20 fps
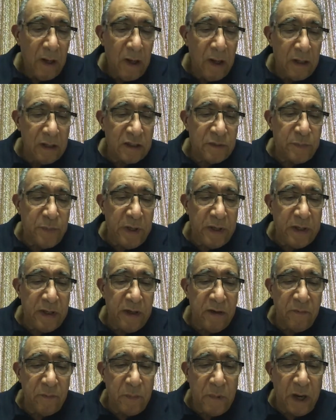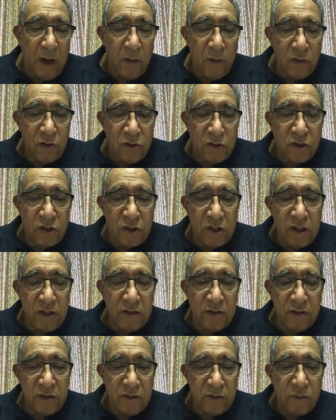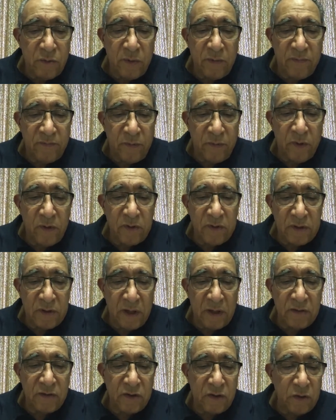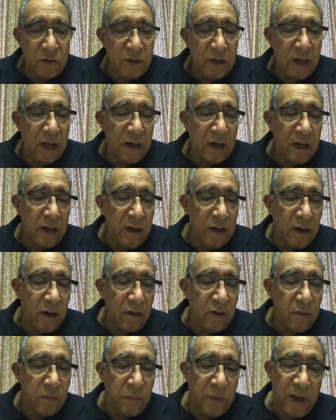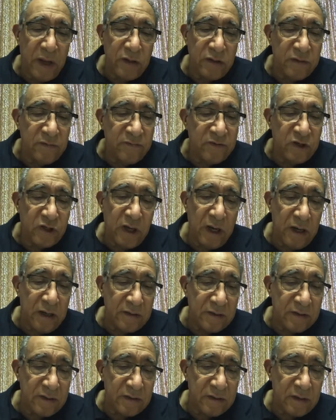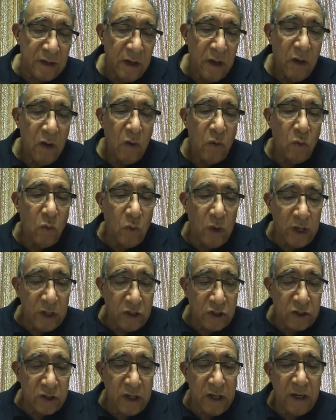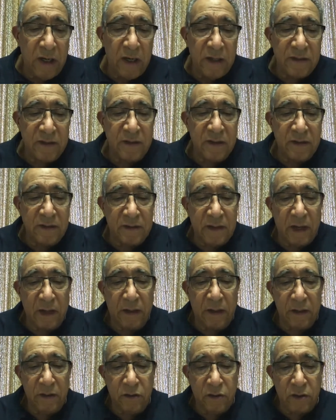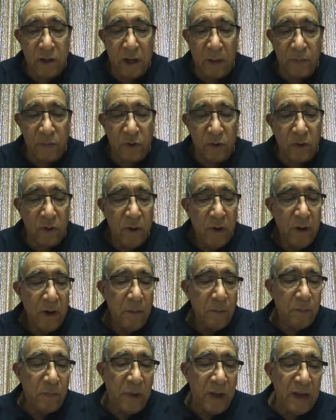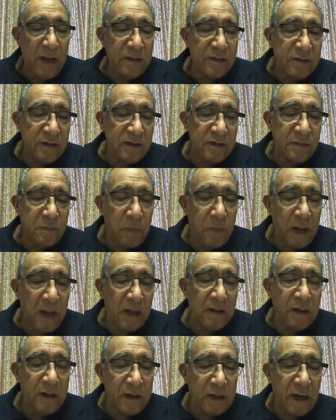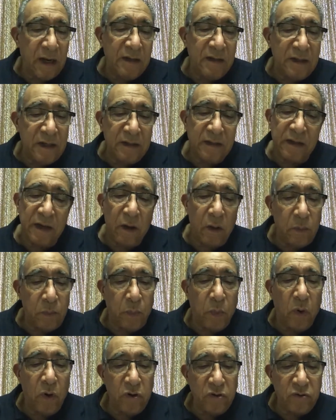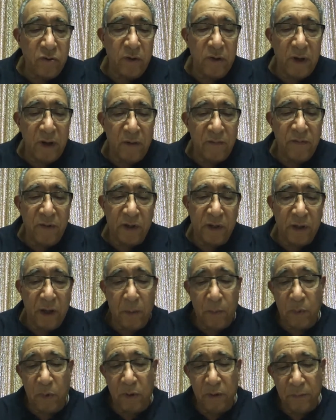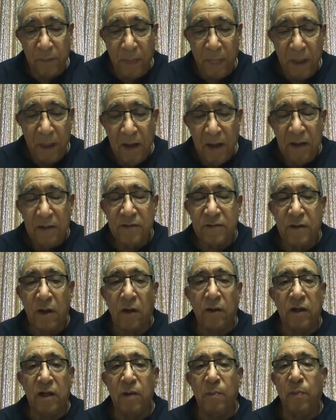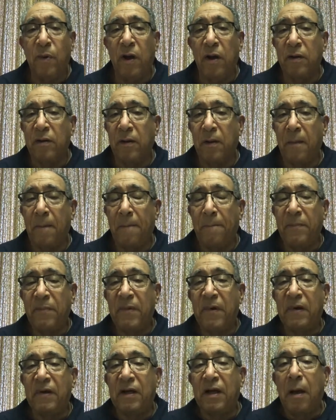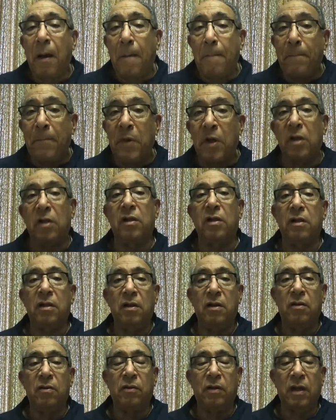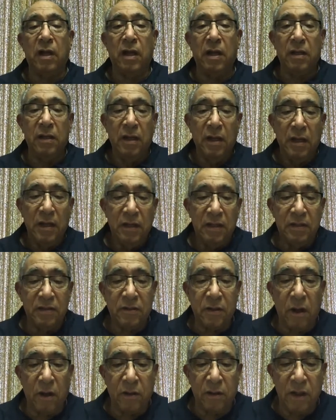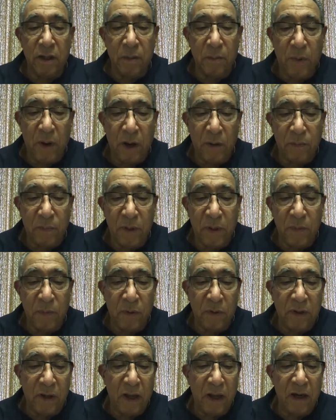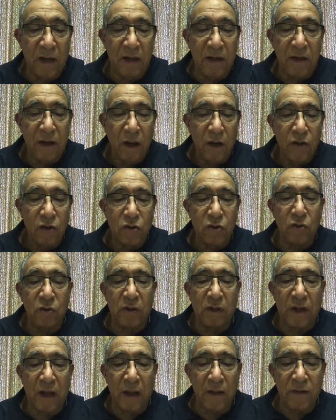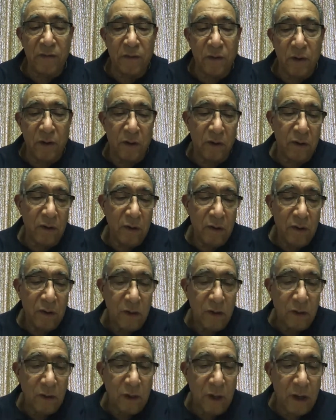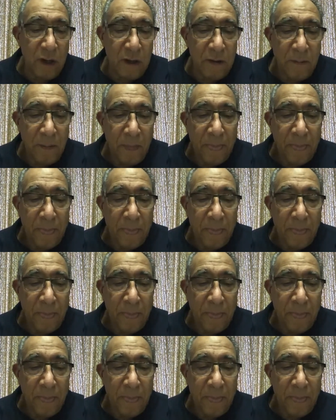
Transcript: In speaking of marriage, Jesus refers us to yet another page of Genesis, which in its second chapter paints a splendid and detailed portrait of the couple. He's talking about the couple, okay? He's talking about people getting together, okay?